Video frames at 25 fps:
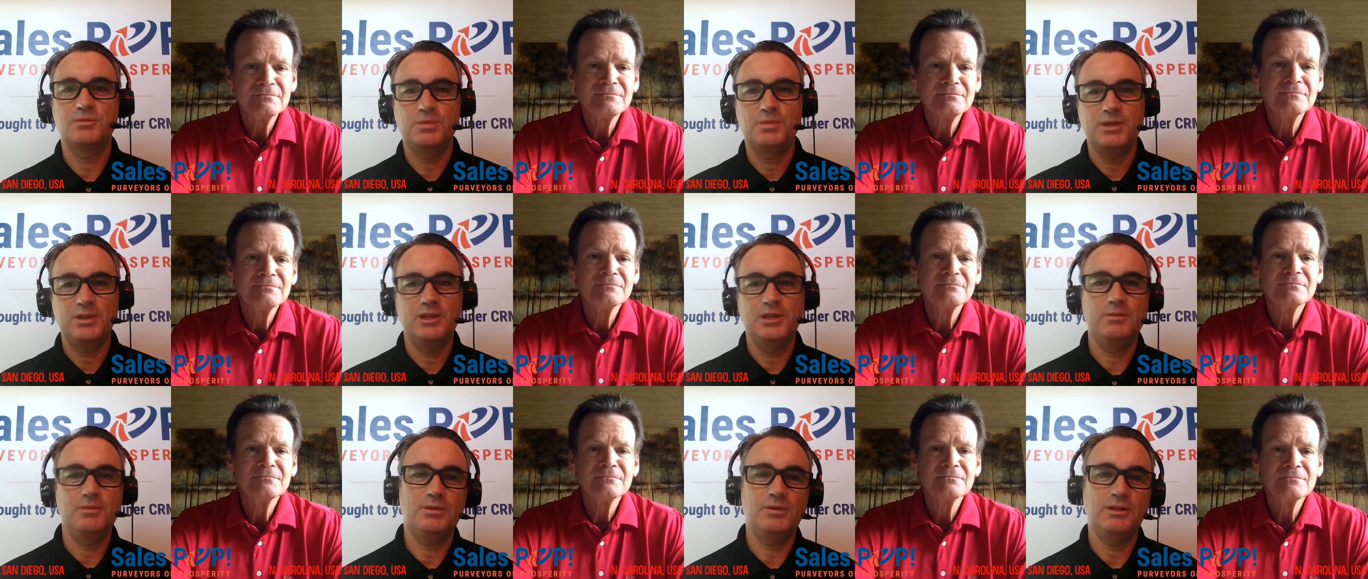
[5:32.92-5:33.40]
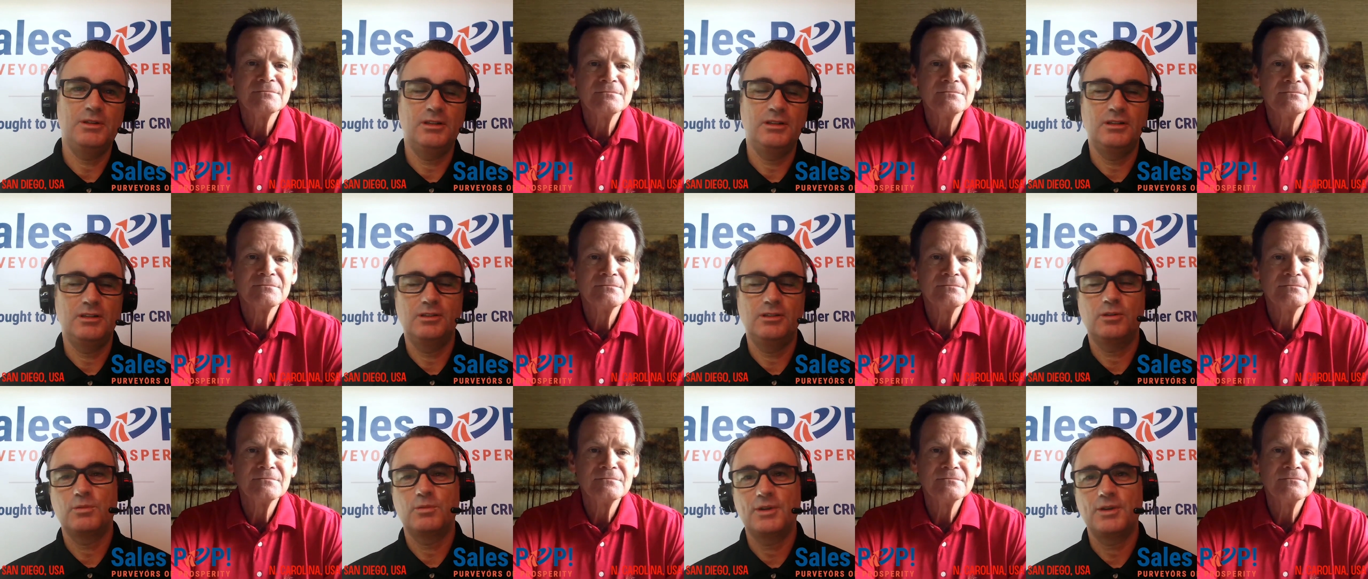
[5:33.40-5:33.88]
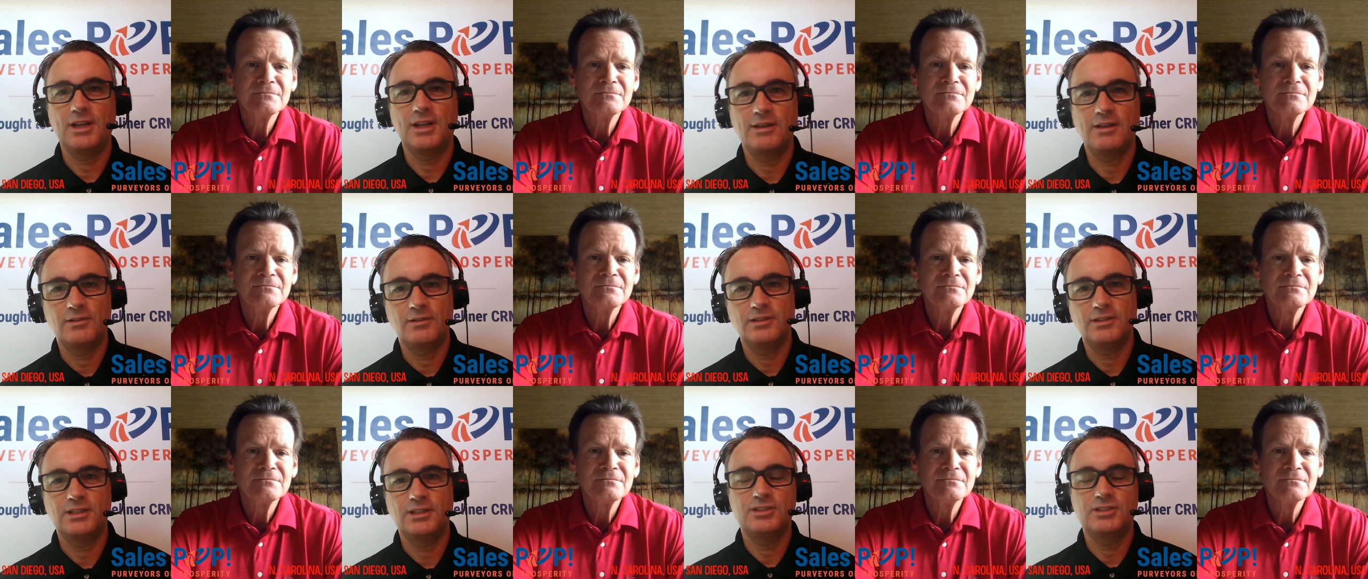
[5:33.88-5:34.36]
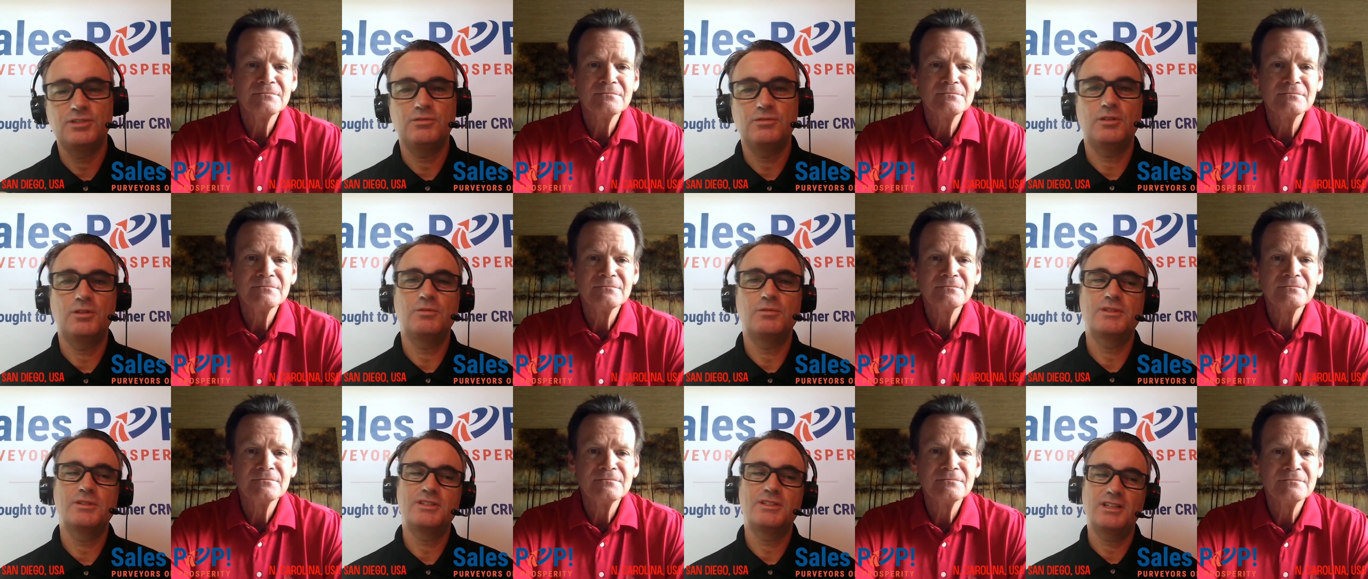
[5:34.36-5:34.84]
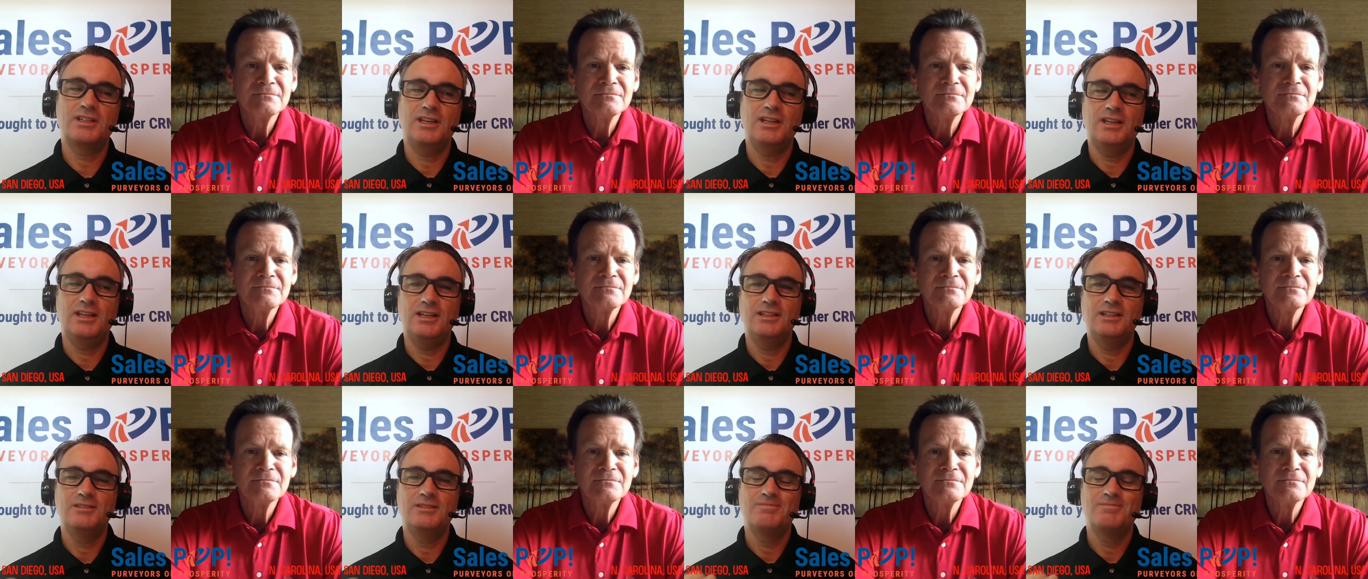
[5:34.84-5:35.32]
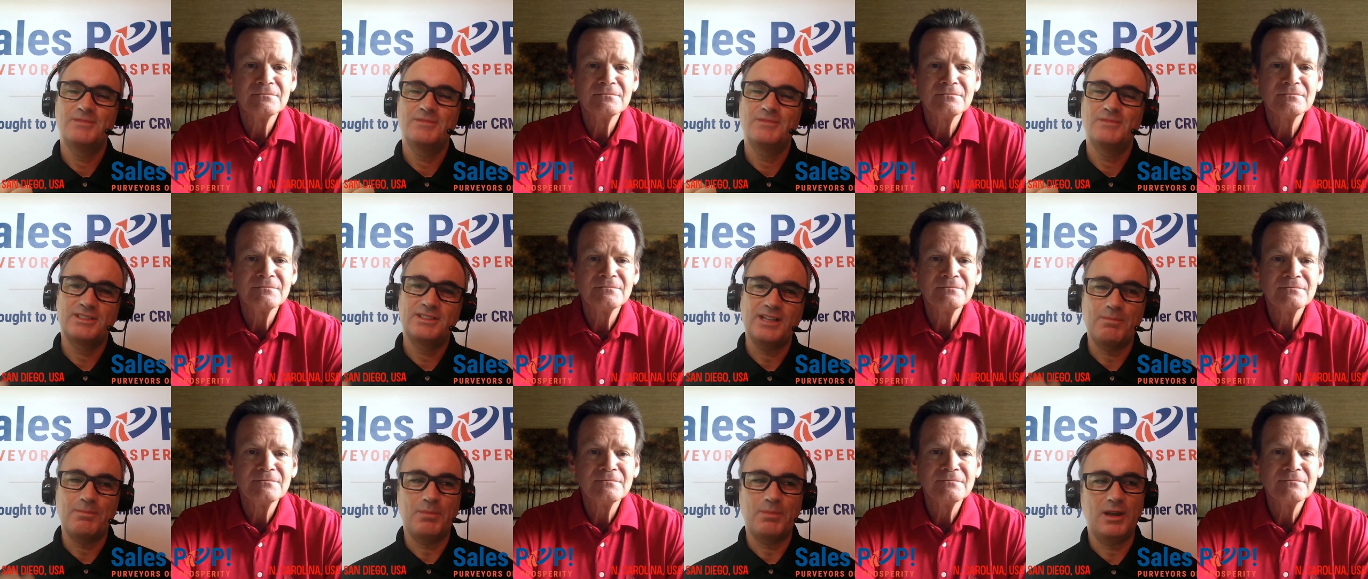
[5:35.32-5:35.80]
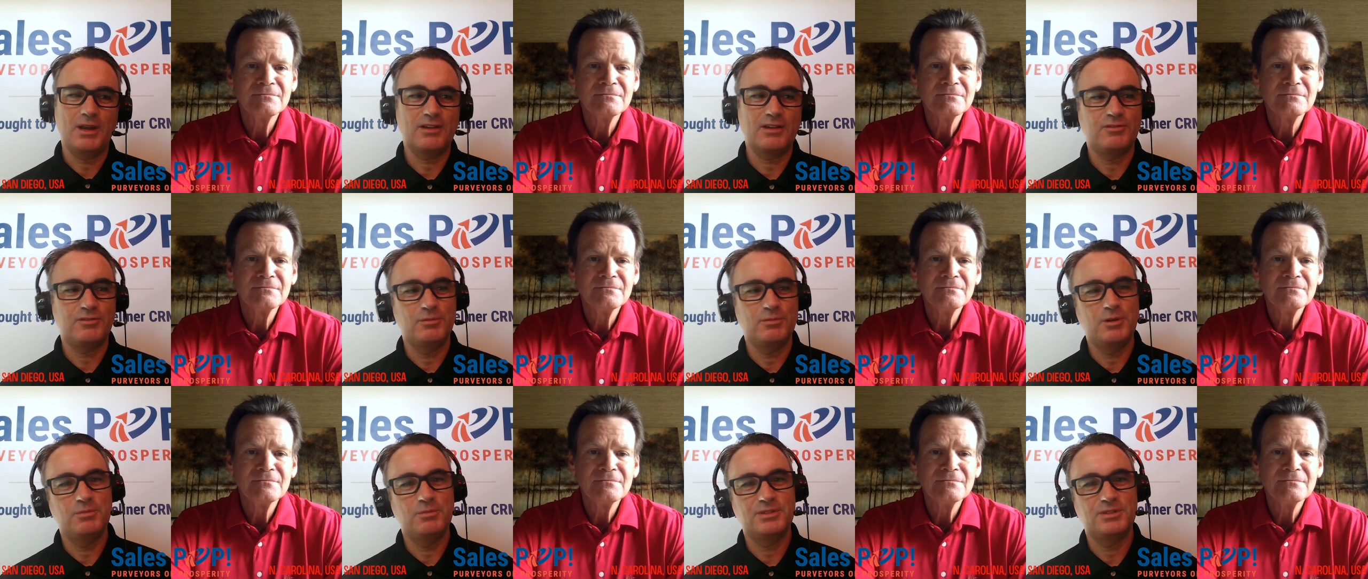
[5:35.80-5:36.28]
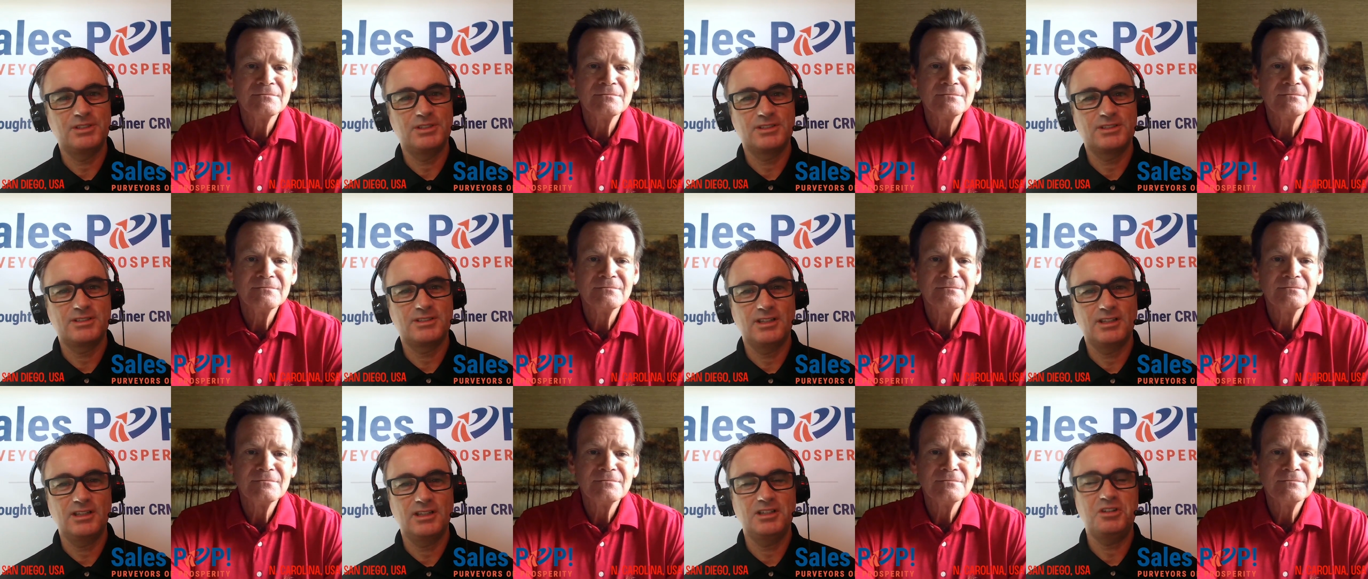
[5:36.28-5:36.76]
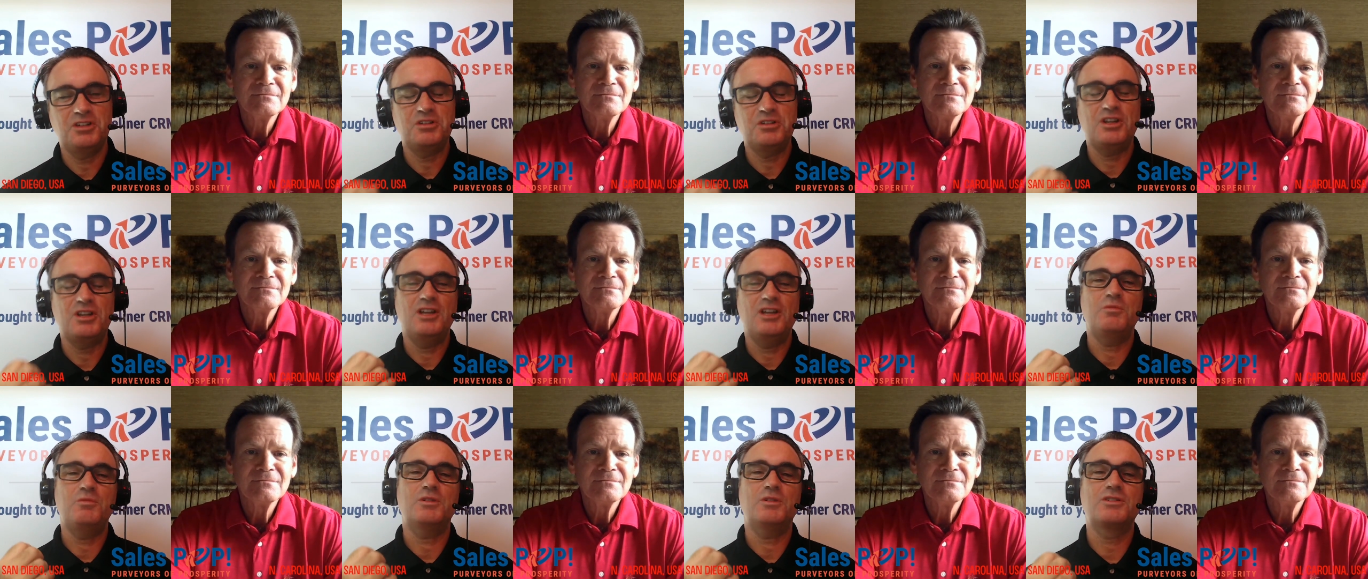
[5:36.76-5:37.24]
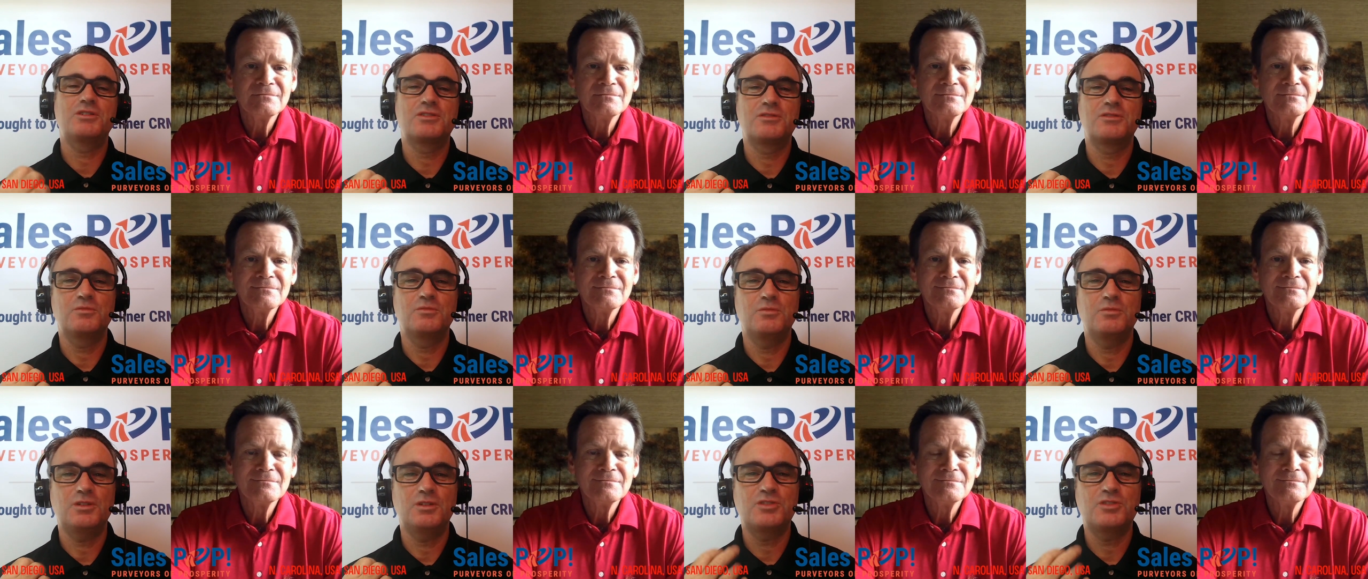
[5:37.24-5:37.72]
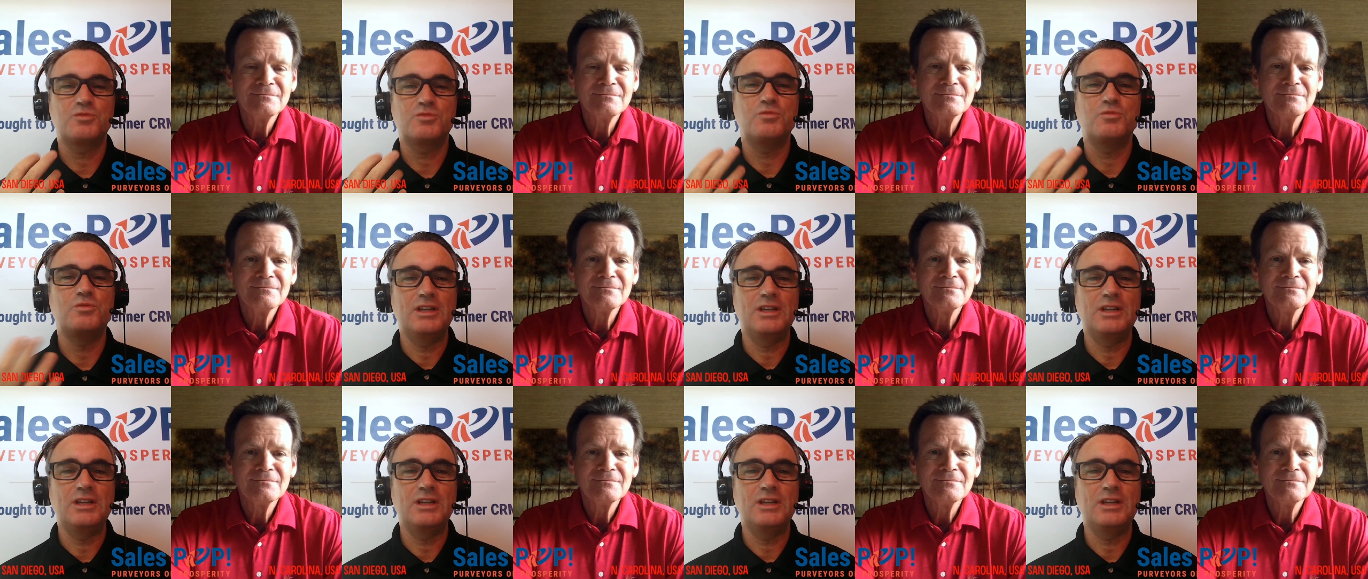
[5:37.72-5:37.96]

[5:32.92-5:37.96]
Speaker 1: in people or whatever that you always say step back for a moment and say okay what's what's